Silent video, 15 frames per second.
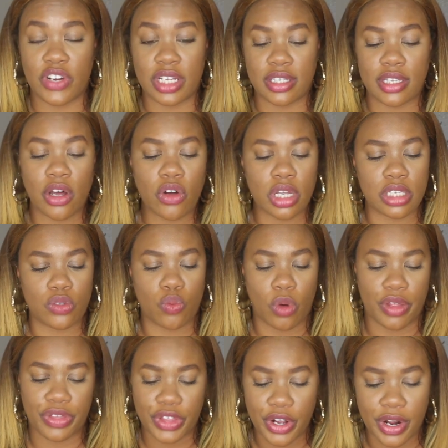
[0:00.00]
For the silk is
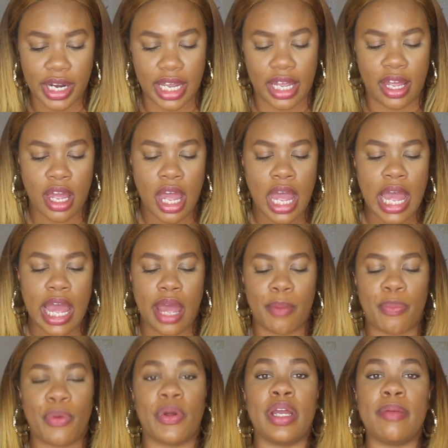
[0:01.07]
$130,
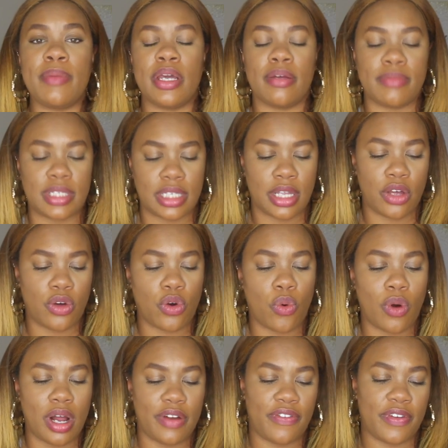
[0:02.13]
and premium silk
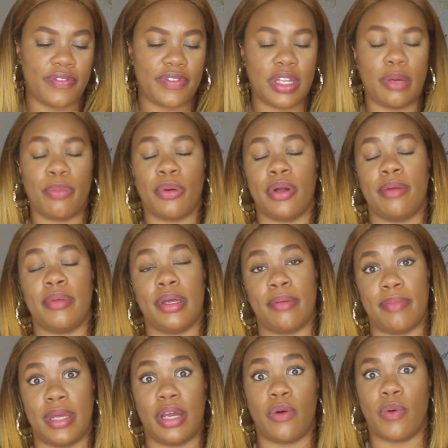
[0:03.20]
$150,
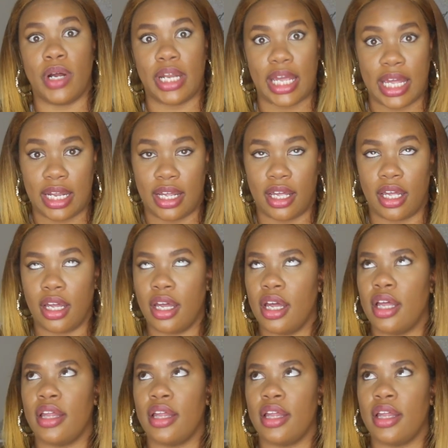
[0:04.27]
premium mink $180.